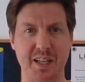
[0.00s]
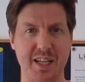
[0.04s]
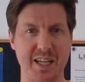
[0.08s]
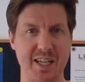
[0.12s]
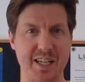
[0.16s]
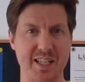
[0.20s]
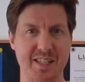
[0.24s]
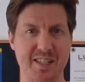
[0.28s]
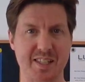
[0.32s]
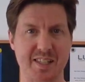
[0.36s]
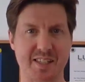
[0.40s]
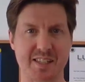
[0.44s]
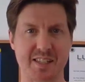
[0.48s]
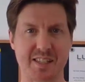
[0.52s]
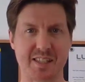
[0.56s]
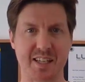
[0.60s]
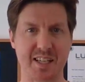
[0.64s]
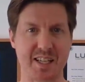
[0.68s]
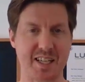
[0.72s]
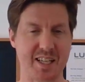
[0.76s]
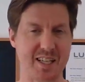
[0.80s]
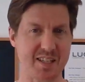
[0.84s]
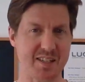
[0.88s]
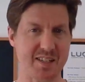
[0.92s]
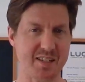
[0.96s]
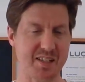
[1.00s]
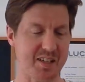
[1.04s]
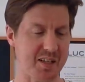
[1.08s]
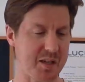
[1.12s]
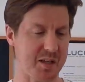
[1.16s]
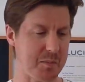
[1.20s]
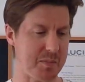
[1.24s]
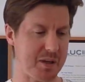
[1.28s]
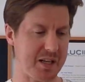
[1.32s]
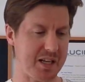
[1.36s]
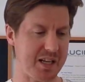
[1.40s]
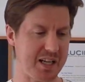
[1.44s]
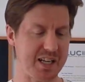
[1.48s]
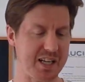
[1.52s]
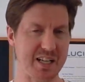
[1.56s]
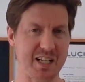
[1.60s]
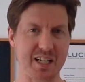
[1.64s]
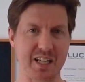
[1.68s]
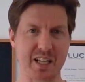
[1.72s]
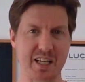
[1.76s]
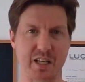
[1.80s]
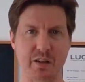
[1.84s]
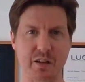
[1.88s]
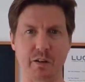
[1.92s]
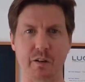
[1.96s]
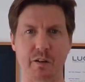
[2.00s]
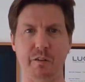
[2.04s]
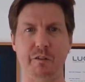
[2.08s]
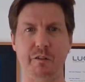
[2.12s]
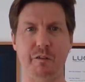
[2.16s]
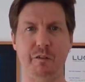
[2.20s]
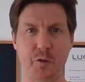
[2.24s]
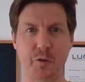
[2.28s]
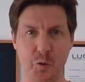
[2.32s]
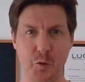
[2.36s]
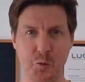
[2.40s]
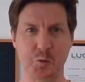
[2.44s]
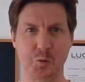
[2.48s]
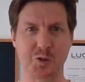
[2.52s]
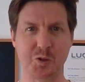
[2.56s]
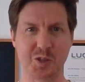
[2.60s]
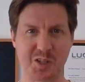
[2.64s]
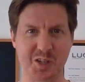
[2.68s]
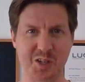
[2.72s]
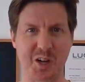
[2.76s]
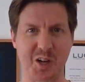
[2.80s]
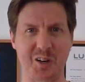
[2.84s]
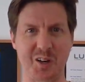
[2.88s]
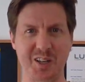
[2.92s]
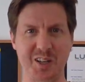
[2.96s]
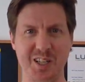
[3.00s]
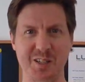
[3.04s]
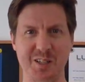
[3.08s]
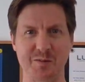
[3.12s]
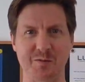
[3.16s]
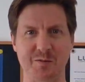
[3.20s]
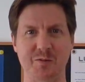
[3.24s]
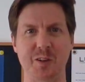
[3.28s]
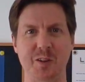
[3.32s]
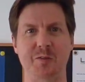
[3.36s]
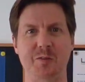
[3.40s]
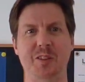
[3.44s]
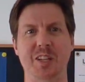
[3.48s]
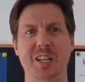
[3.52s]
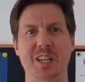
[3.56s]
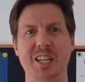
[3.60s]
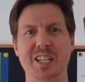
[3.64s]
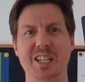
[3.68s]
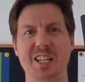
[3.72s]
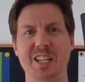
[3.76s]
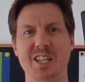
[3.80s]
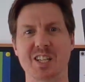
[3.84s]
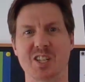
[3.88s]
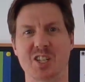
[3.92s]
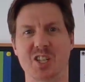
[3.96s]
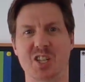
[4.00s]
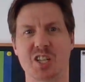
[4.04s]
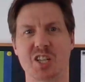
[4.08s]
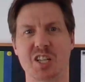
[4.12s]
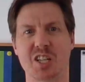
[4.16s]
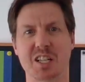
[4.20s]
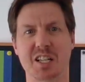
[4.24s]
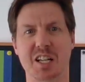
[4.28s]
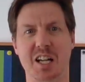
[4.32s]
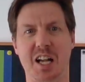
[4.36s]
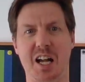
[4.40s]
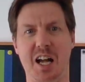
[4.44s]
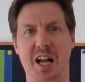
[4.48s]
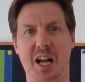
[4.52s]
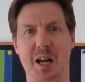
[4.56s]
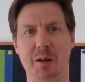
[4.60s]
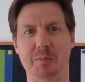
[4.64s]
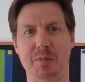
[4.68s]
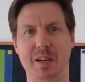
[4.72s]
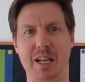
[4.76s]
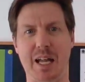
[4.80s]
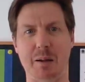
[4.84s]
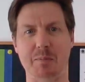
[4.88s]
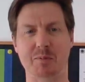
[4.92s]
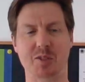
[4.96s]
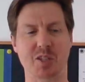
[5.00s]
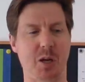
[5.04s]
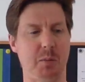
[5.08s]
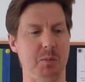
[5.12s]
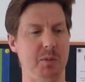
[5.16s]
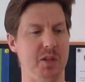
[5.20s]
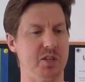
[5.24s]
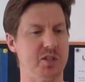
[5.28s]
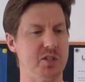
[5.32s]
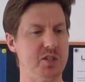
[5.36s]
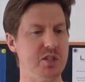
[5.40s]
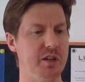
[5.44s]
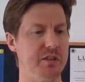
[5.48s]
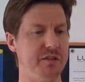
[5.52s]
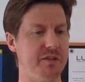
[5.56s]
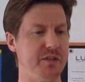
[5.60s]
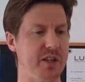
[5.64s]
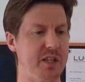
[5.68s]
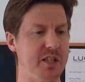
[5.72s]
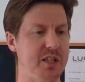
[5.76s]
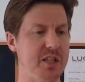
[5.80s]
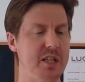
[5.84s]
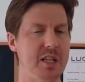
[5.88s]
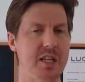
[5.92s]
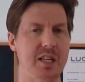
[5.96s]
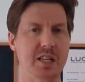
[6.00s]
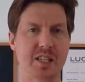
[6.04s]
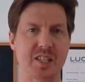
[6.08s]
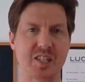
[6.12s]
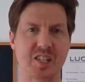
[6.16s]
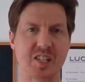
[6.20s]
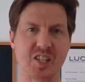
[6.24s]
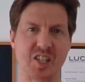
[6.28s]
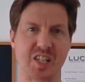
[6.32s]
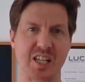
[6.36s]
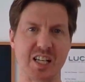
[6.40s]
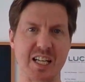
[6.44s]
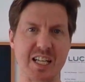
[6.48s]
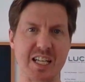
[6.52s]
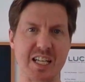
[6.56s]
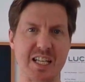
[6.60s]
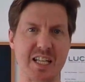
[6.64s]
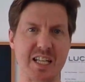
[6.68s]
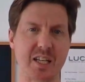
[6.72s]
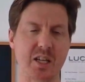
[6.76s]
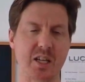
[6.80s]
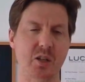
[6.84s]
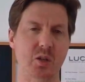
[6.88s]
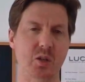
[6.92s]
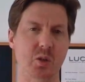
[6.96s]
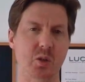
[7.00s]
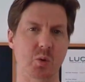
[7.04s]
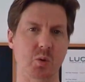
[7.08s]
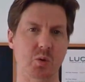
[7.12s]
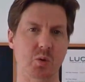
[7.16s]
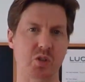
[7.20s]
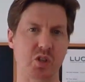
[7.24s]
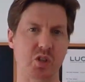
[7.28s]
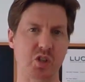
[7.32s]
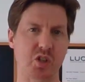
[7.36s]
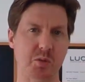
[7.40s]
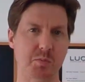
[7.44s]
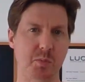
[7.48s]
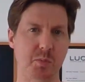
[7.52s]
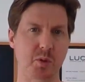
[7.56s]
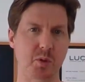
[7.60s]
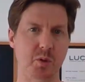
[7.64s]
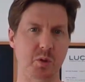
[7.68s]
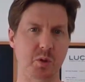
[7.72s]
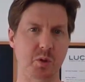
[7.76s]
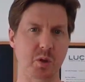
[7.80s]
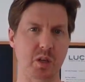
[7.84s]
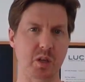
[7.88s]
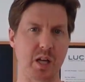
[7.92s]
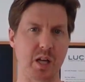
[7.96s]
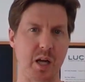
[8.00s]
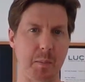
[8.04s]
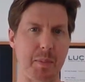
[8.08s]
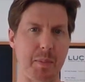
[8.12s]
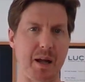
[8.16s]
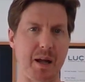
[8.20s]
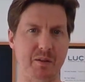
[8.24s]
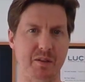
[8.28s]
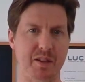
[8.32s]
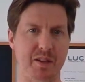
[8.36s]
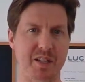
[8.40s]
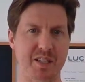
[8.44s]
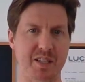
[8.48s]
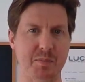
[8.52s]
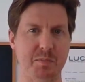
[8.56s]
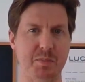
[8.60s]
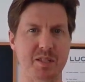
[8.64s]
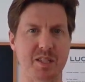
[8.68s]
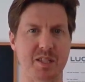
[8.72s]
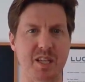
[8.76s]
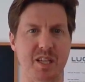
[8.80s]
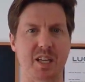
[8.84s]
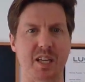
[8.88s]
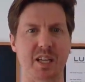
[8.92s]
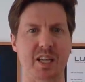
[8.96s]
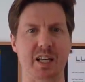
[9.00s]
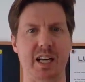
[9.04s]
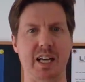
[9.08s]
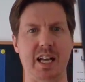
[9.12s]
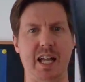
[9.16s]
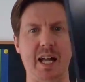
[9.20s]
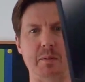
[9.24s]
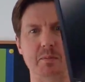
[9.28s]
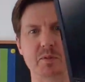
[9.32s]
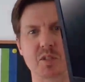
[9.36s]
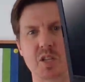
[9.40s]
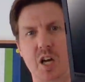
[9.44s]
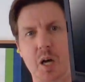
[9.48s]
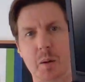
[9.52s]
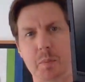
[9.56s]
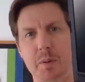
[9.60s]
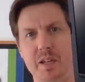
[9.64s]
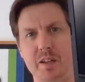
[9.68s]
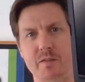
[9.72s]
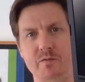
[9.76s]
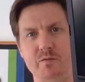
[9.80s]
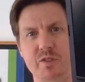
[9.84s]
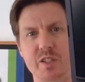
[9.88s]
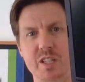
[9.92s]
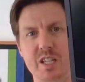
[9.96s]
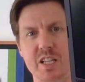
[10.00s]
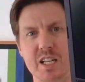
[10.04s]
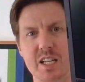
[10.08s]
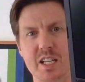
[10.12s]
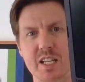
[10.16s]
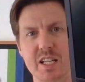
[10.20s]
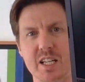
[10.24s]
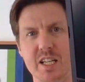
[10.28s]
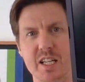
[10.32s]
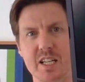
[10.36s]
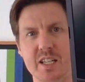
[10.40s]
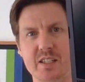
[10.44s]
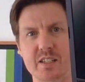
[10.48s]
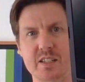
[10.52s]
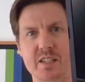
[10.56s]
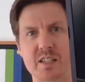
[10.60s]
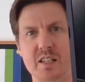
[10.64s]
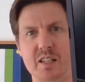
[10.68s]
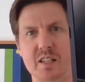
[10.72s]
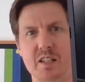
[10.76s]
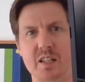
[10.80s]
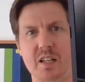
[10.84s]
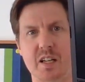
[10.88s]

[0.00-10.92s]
It's a completely full-size 15-inch laptop. There's nothing sleek or small about this particular laptop. It really is.